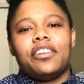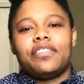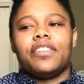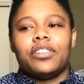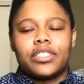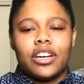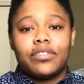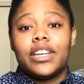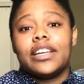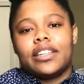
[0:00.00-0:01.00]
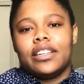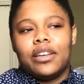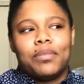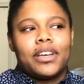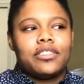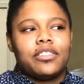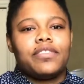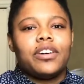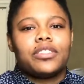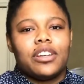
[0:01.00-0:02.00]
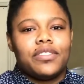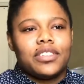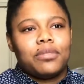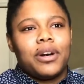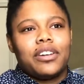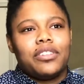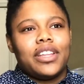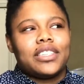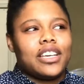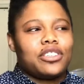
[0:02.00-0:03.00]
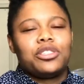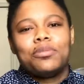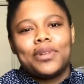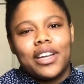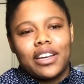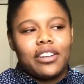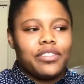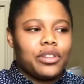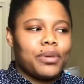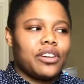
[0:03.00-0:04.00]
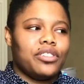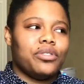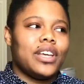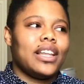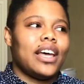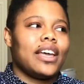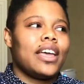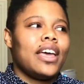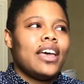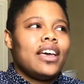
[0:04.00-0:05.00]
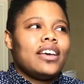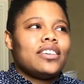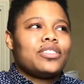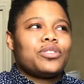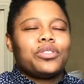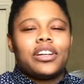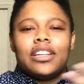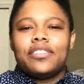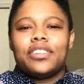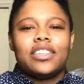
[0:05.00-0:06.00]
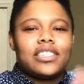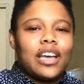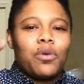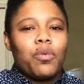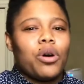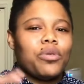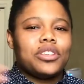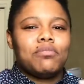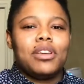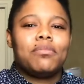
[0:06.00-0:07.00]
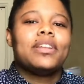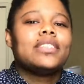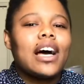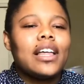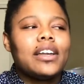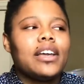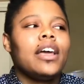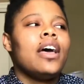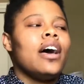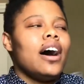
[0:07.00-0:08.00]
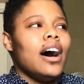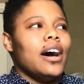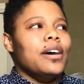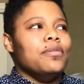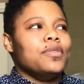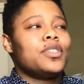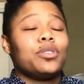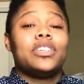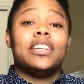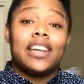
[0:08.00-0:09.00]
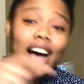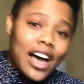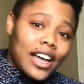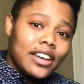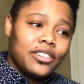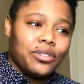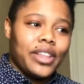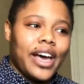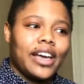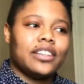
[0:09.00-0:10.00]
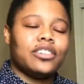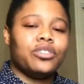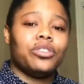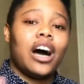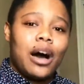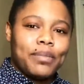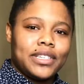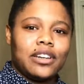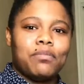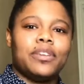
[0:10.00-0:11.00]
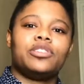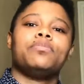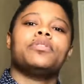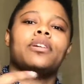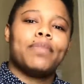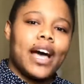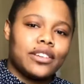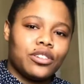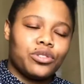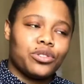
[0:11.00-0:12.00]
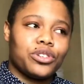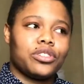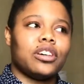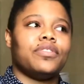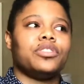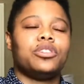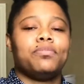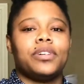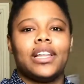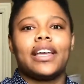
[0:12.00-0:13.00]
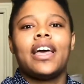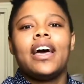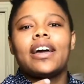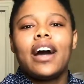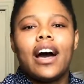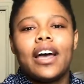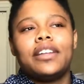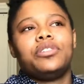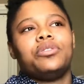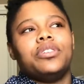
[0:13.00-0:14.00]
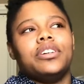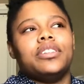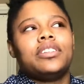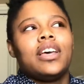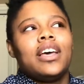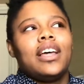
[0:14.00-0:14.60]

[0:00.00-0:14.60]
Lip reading: your false self take the lead, because your false self is the part of you that's super negative, or the part of you that sort of lives in this woe is me mentality. So to not do that, and to do the opposite and be super compassionate towards yourself, and super kind towards